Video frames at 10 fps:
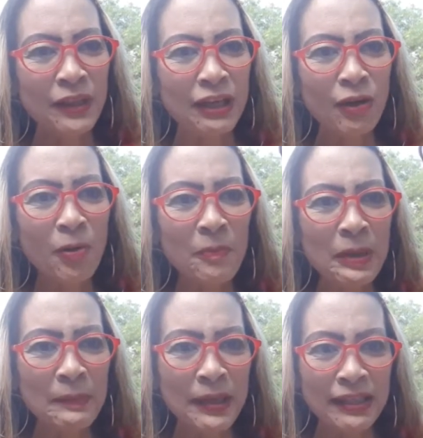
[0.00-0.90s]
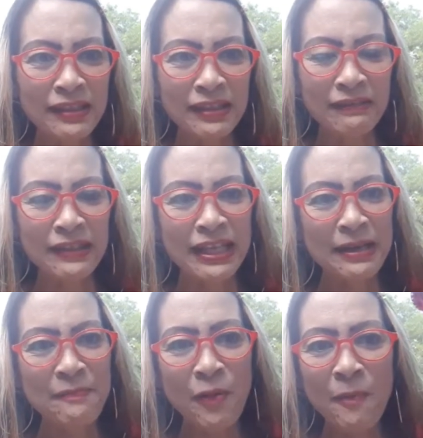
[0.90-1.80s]
with a
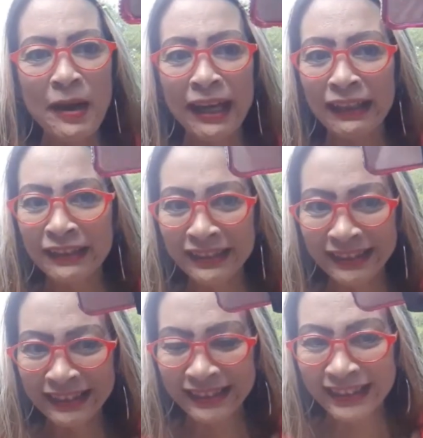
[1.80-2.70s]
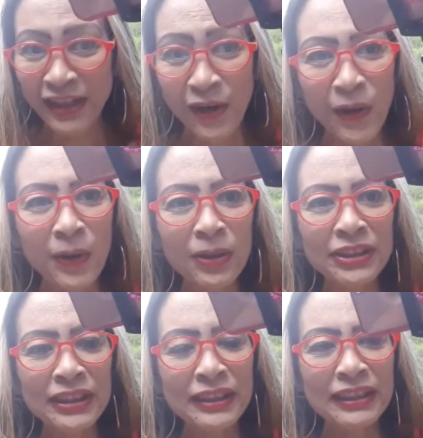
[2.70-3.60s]
complementary mobile
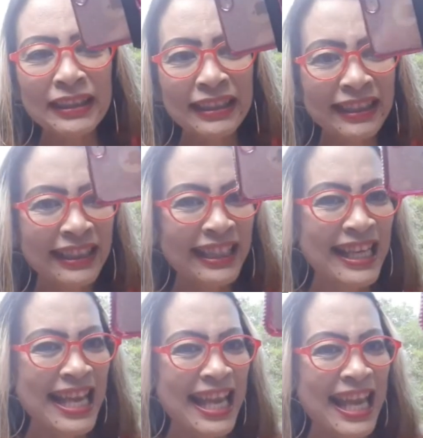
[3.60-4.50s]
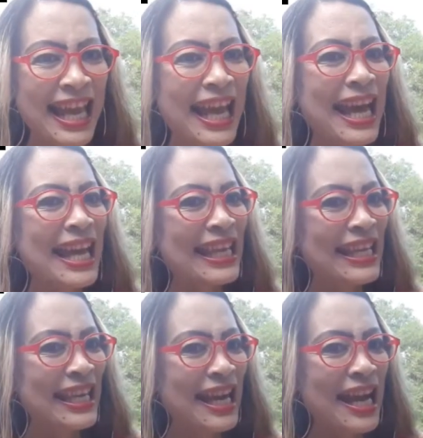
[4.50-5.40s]
holder
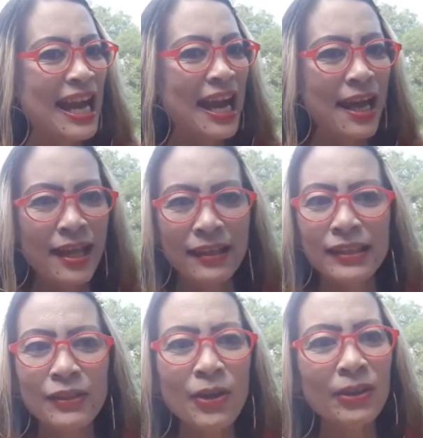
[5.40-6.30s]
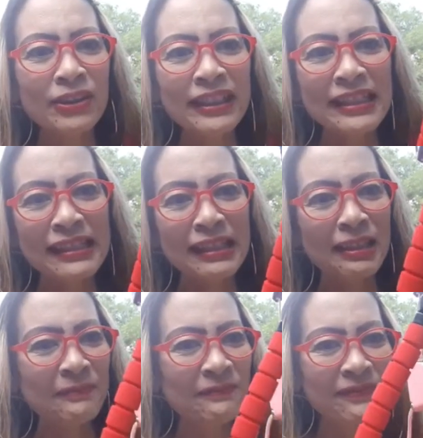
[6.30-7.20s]
yeah and the color
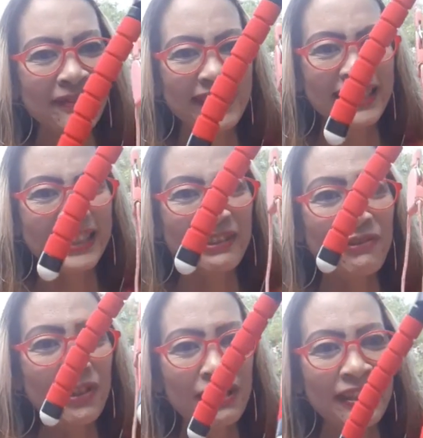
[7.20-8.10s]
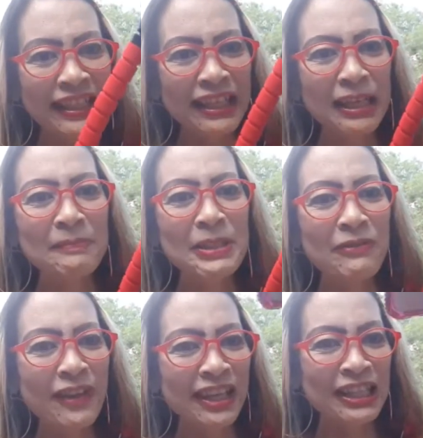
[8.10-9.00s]
itself very
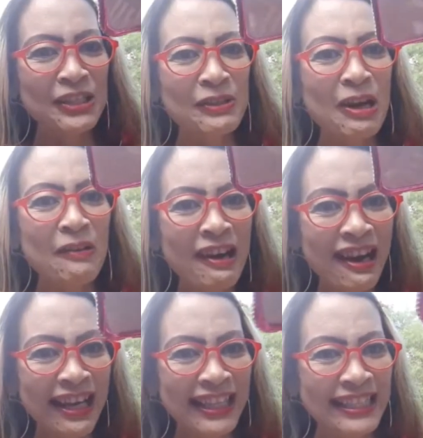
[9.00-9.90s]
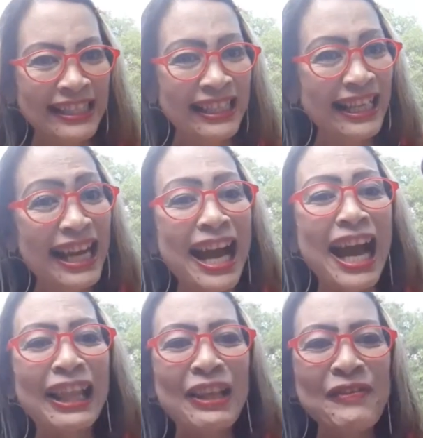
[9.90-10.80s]
captivating to our eyes
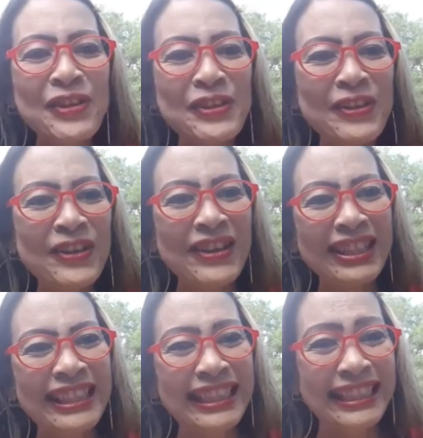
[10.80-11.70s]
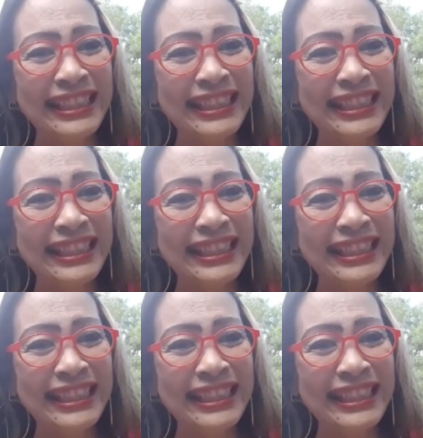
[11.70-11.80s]
i love you all